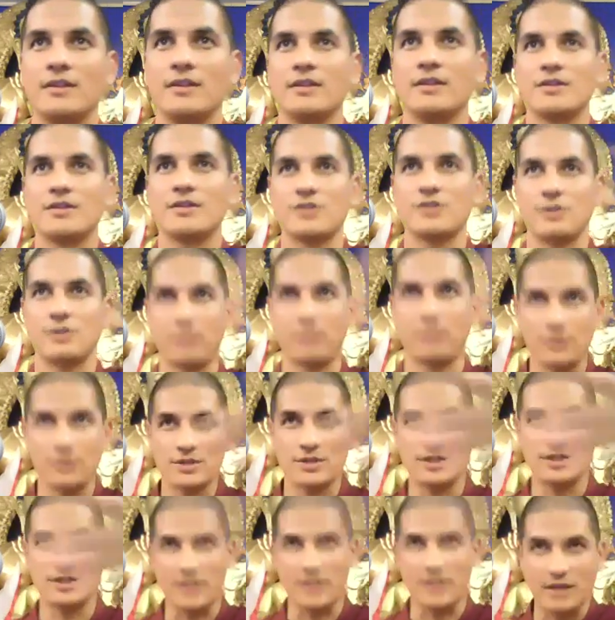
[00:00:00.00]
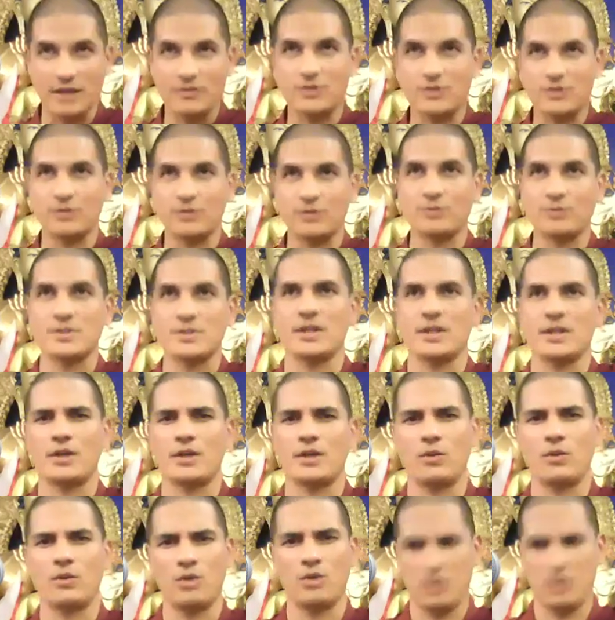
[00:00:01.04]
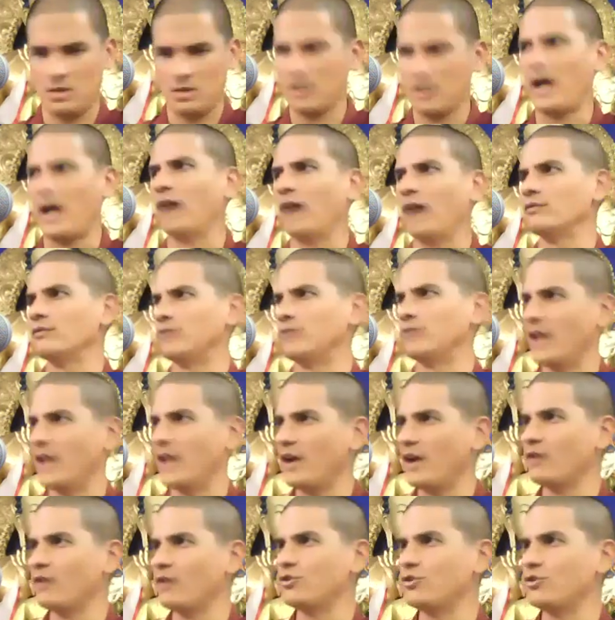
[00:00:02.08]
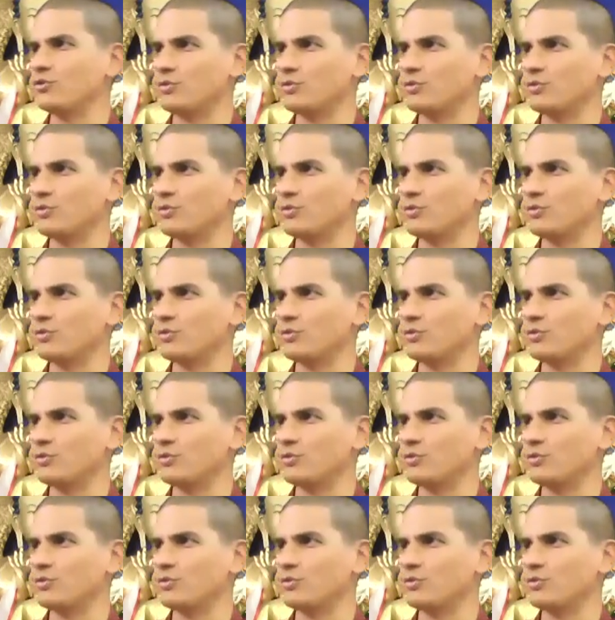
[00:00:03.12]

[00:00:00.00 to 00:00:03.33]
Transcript: So the person he gave it to was like, how dare you